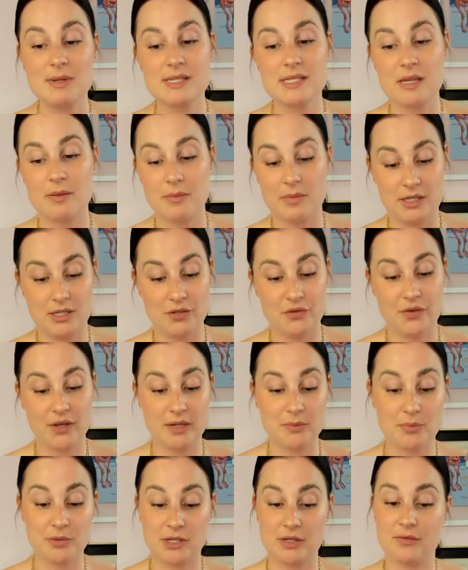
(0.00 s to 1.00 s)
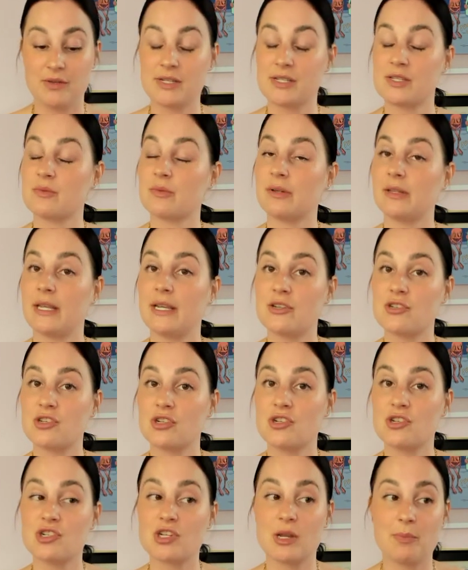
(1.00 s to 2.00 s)
somebody you've had previous
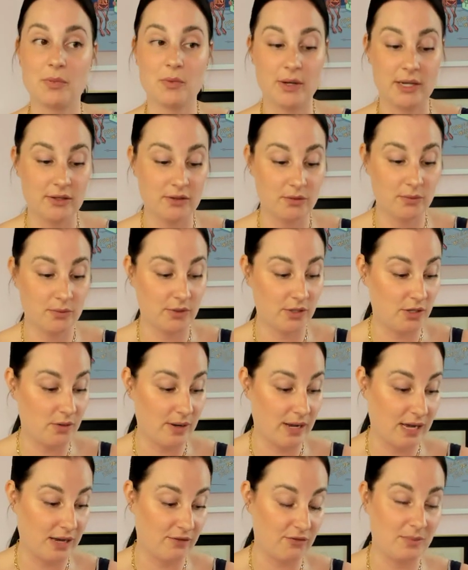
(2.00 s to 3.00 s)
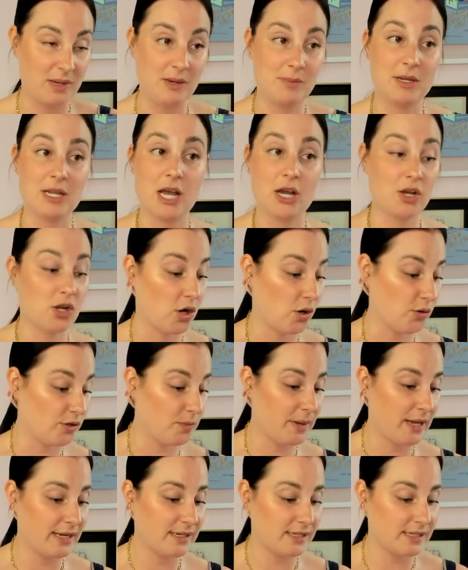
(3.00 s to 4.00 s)
relationship with, where you have maybe a
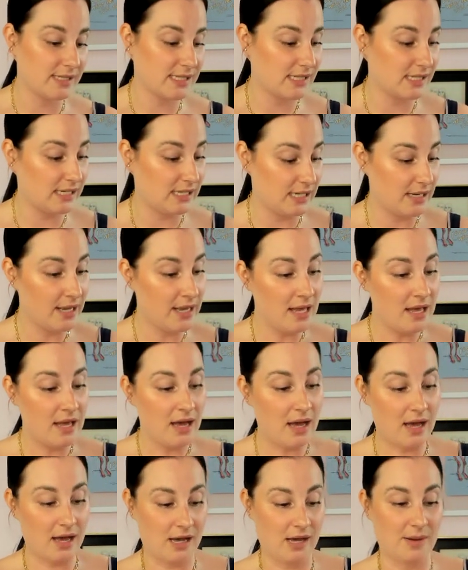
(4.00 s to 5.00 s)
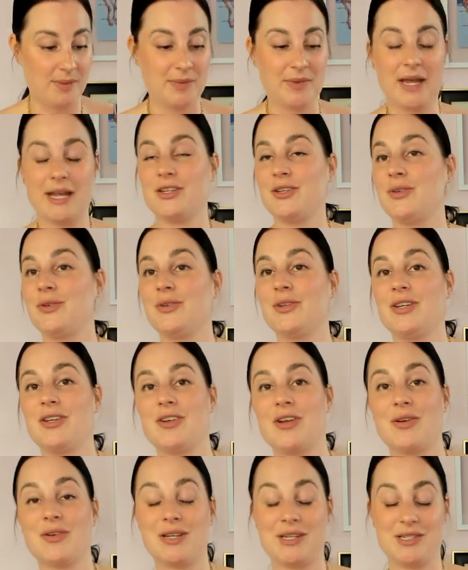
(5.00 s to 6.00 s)
codependency that you
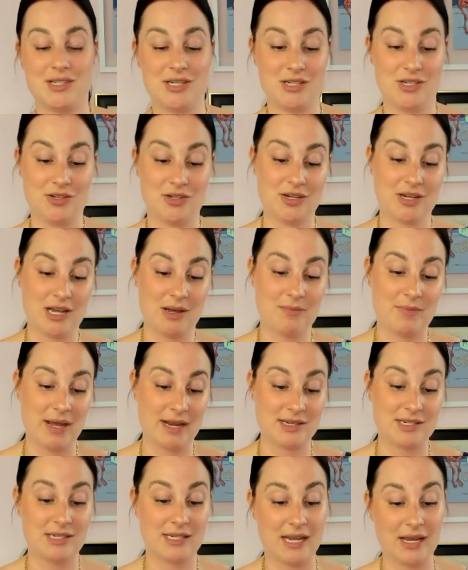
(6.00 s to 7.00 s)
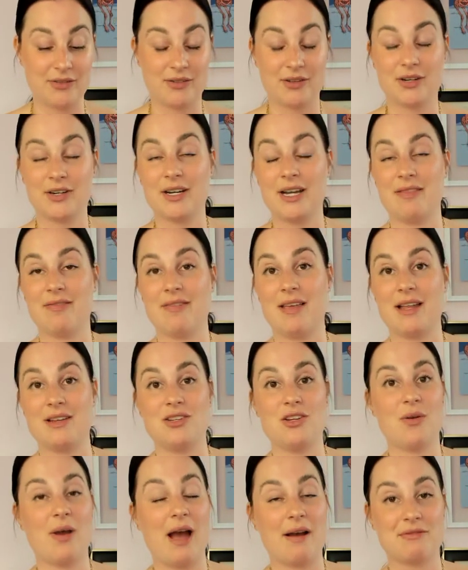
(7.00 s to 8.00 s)
know, continue to come back together, and then
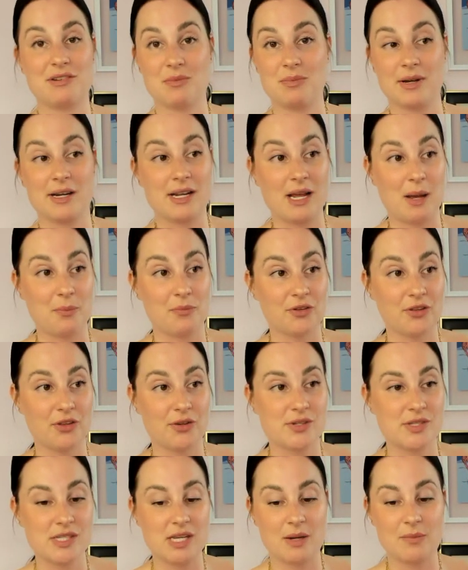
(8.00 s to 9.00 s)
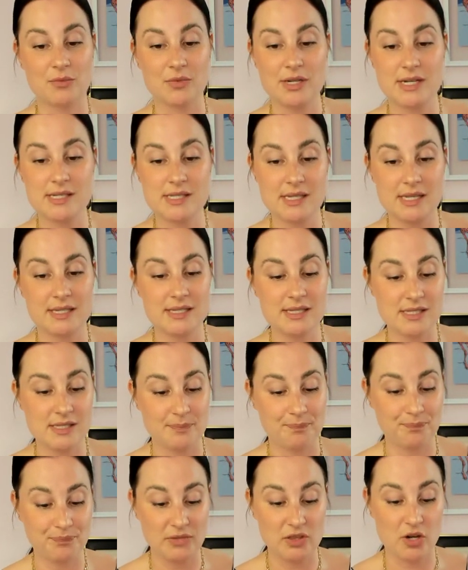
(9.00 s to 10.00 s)
you have to break up for those same reasons.
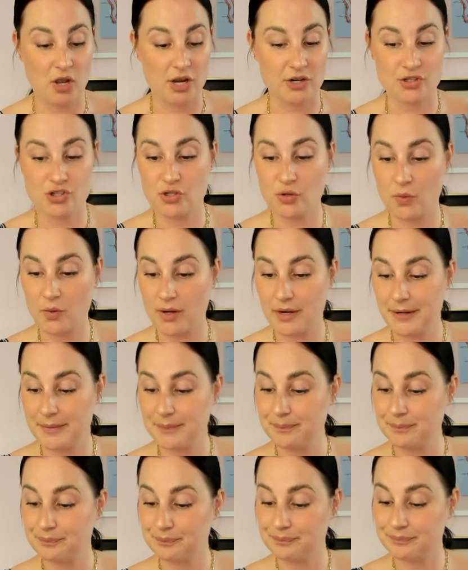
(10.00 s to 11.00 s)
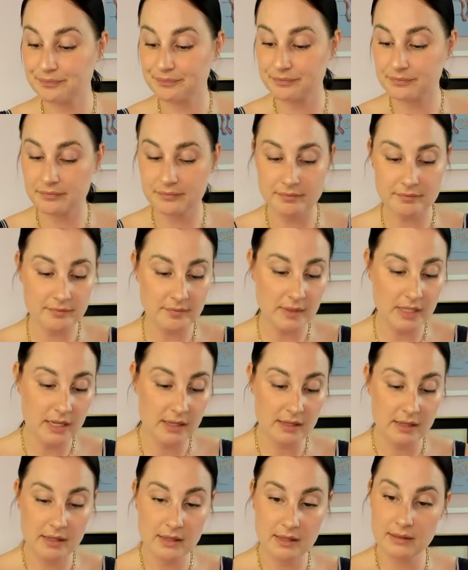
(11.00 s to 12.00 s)
Not sure.
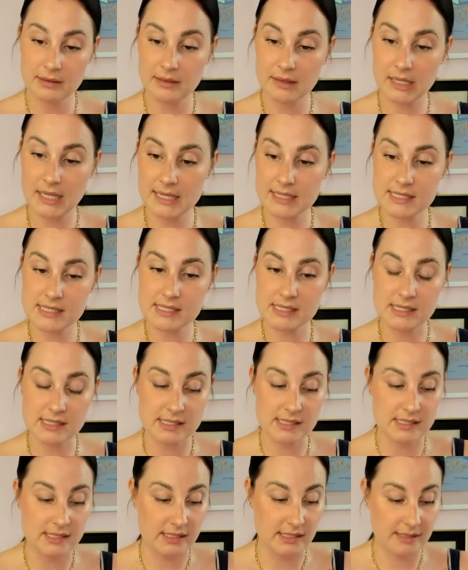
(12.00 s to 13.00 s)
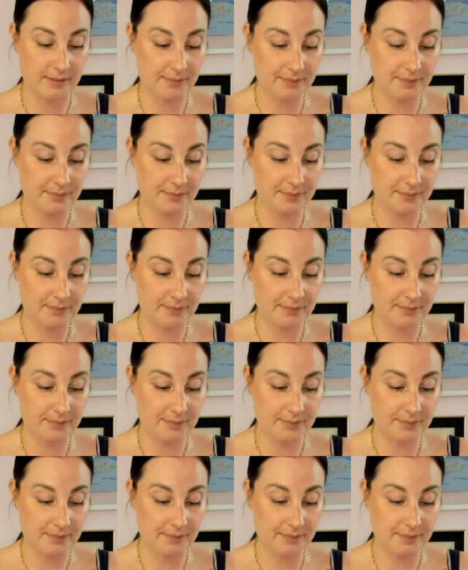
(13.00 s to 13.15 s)
Let's see.